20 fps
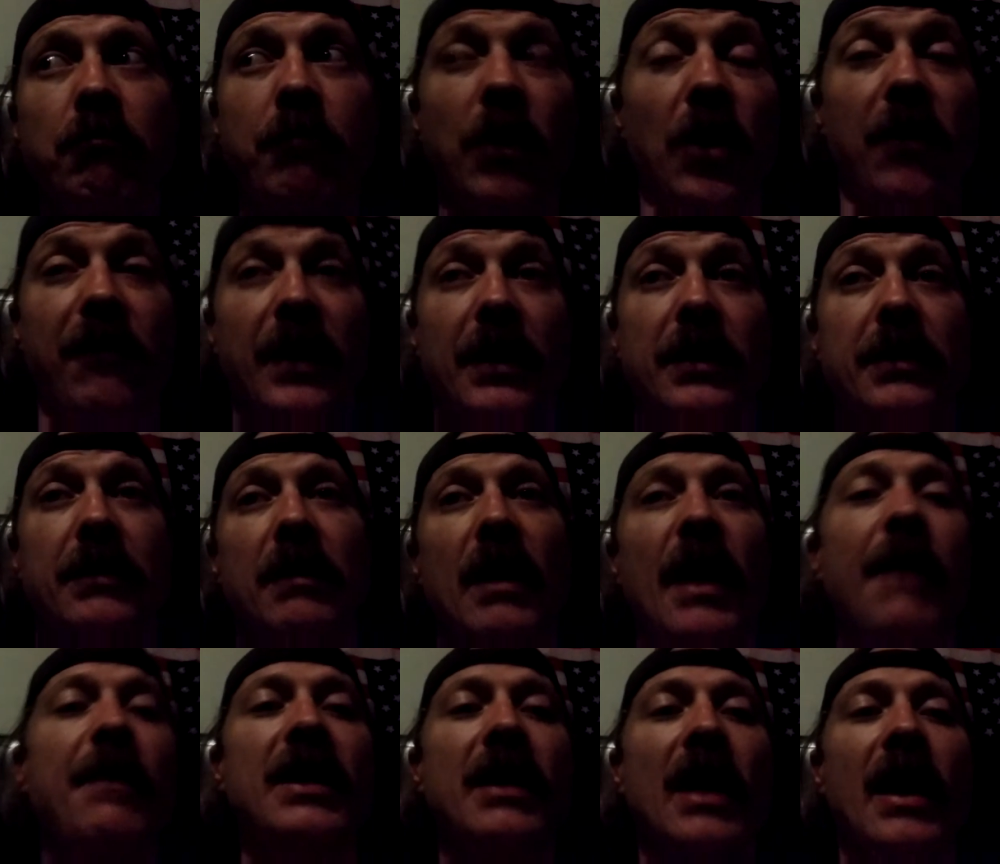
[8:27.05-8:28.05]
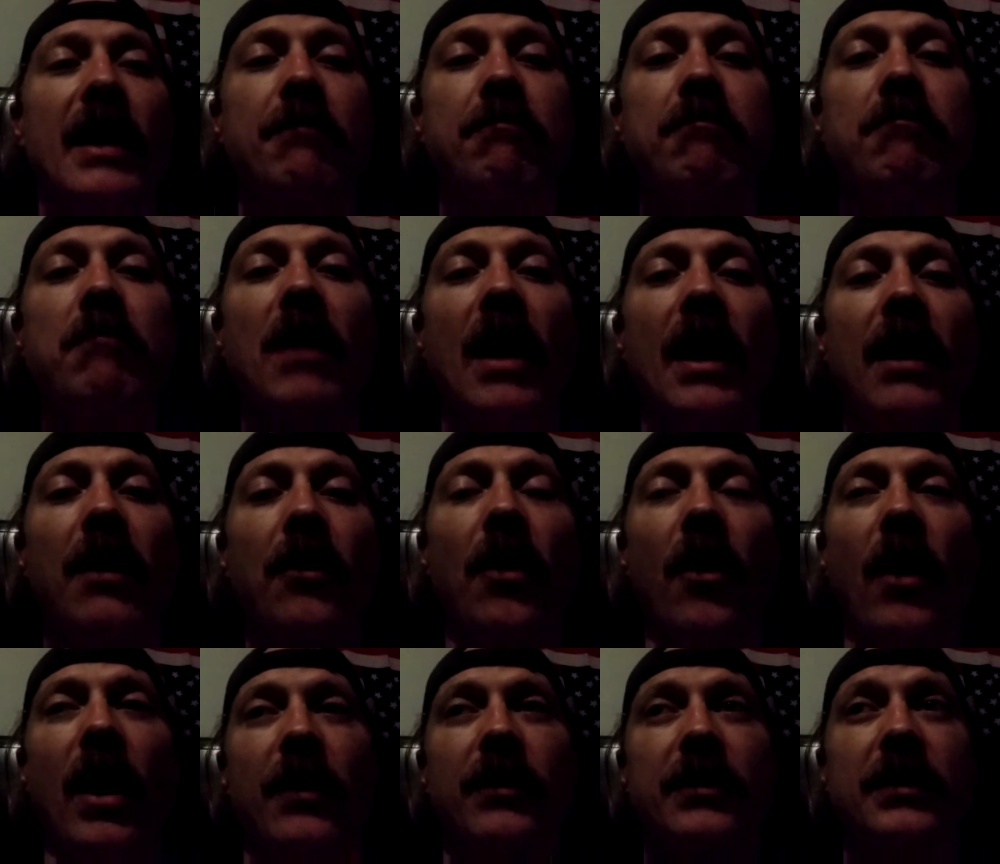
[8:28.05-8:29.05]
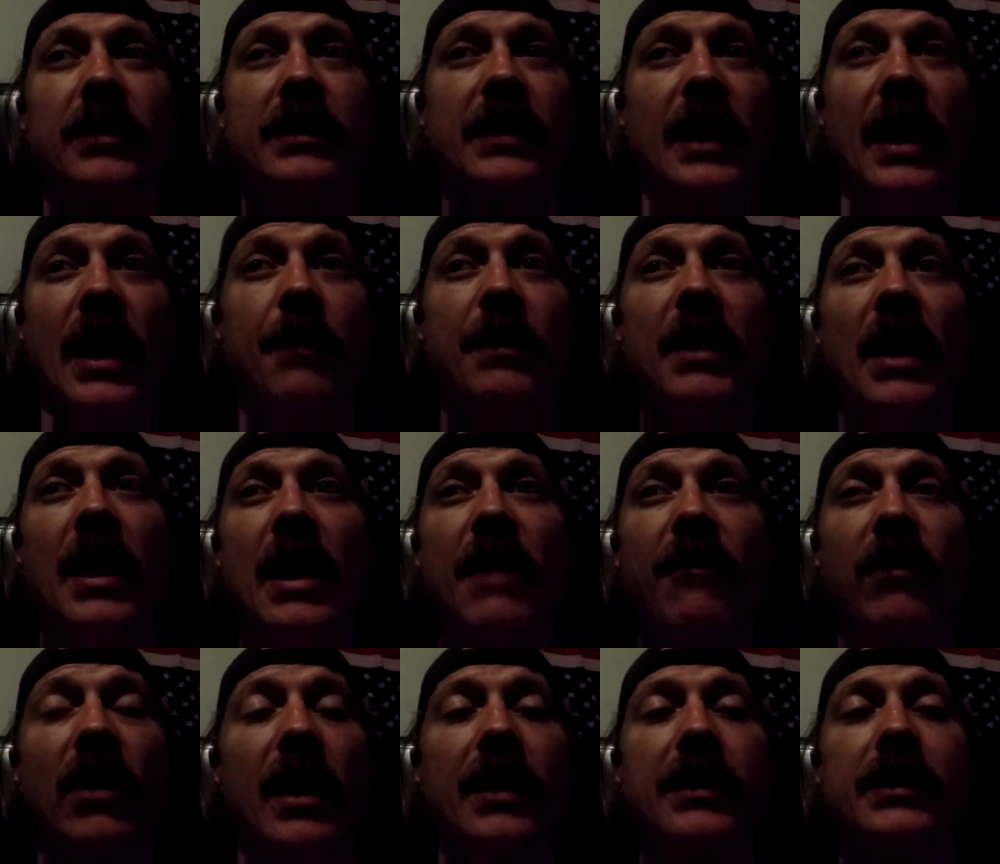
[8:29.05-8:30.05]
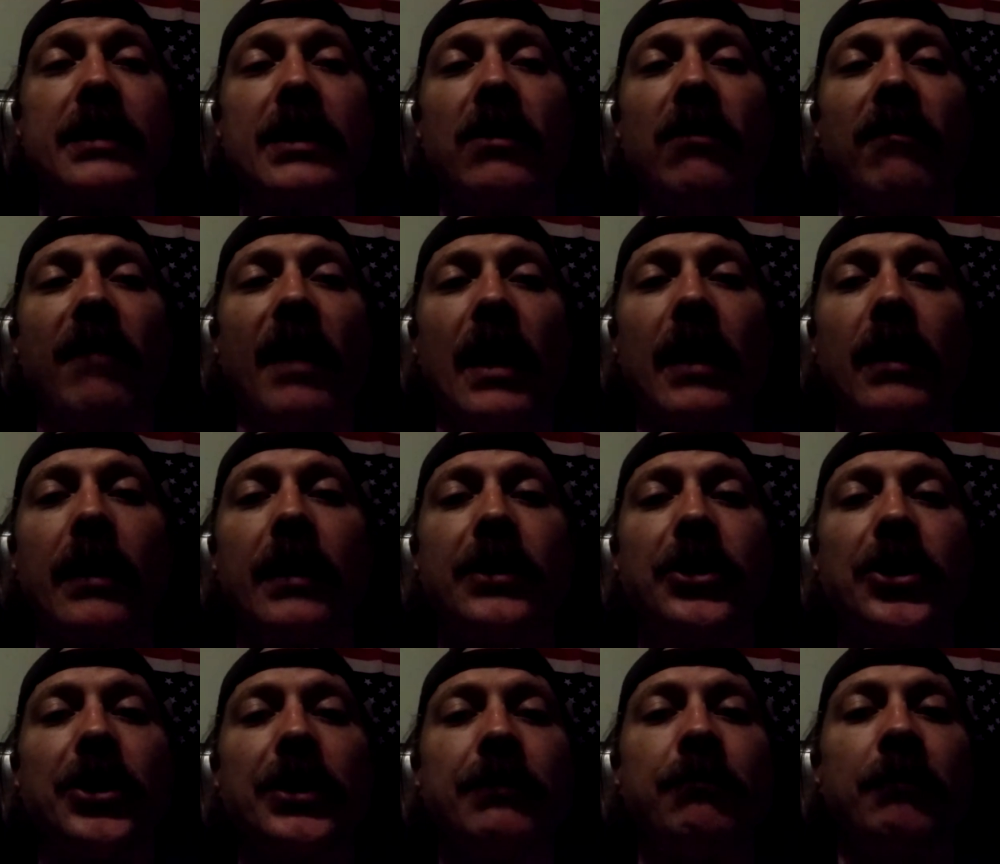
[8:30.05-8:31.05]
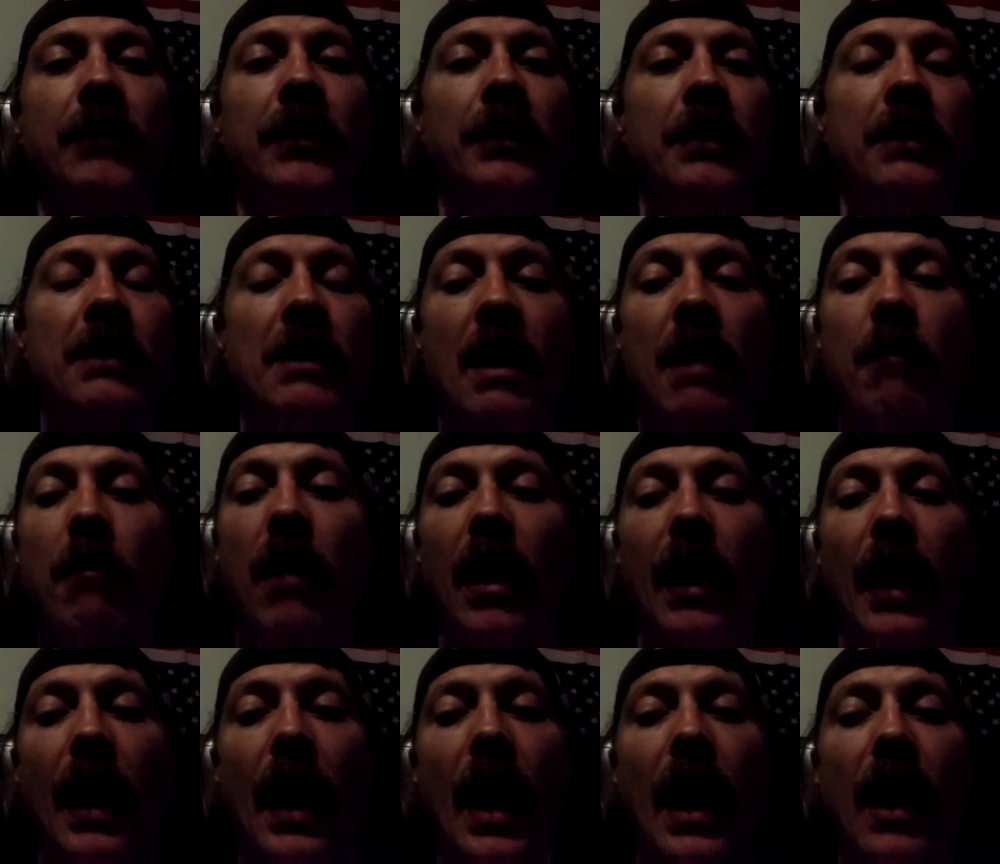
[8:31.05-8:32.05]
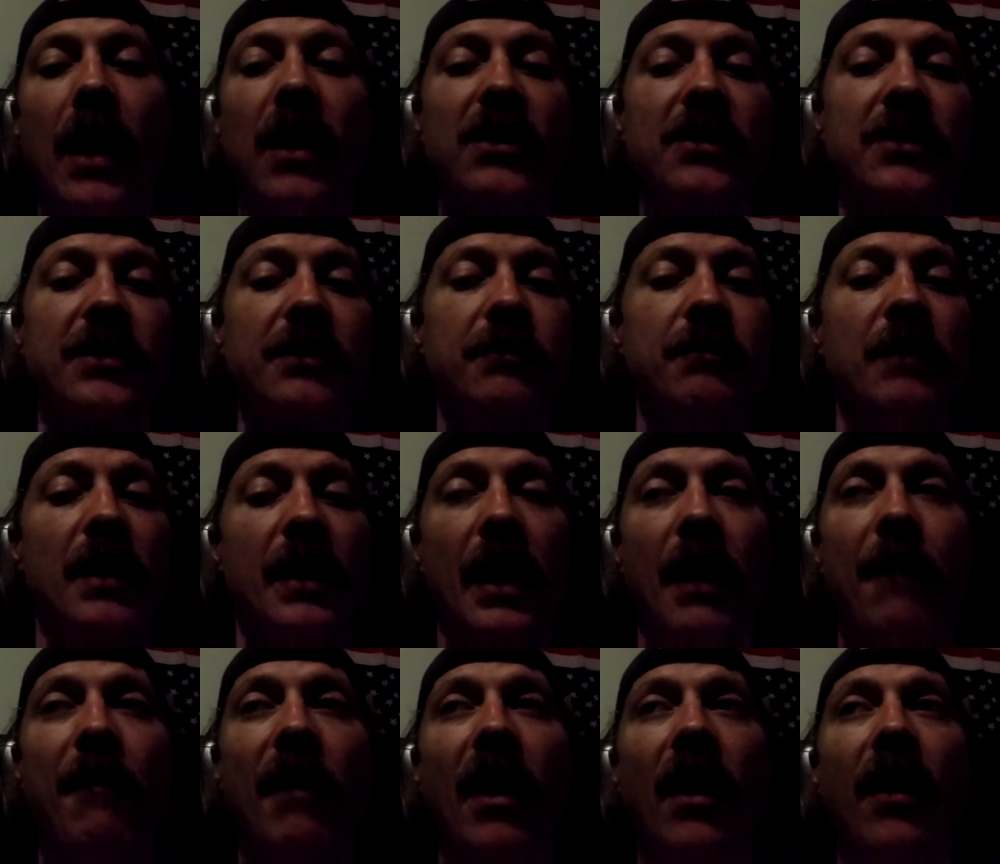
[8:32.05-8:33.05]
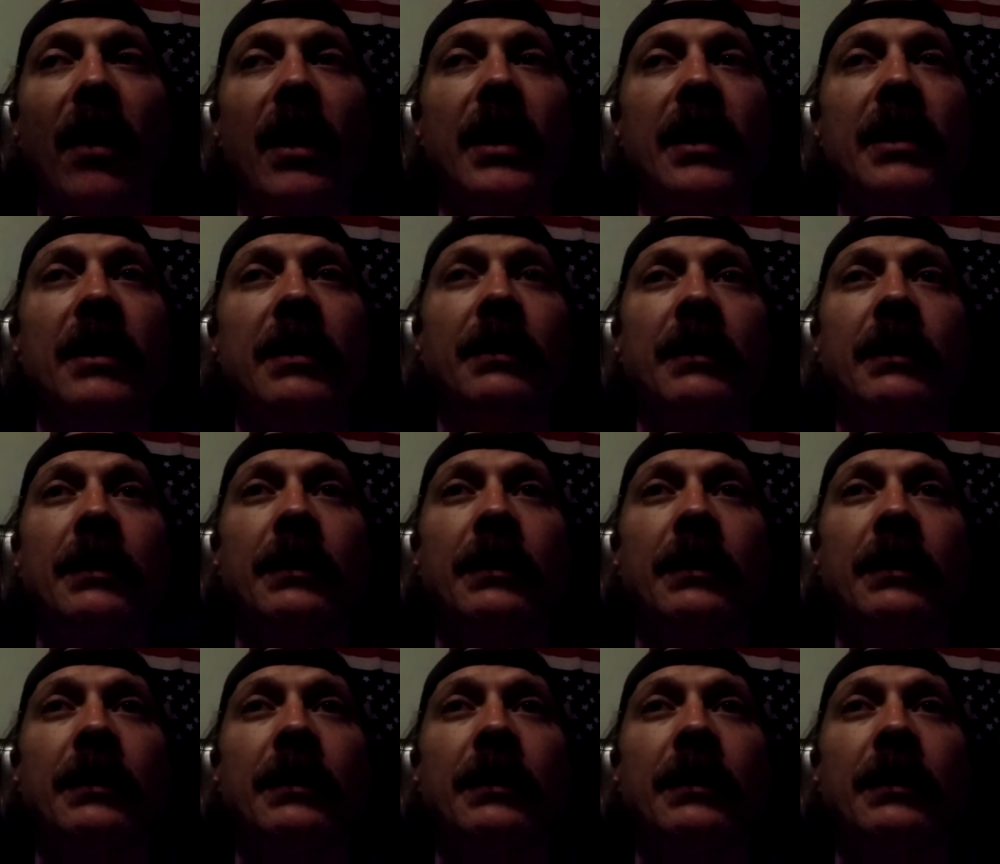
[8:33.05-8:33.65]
perfect. I mean, I don't know how else to say. I mean, I never got a single violation, bought a house, I got married.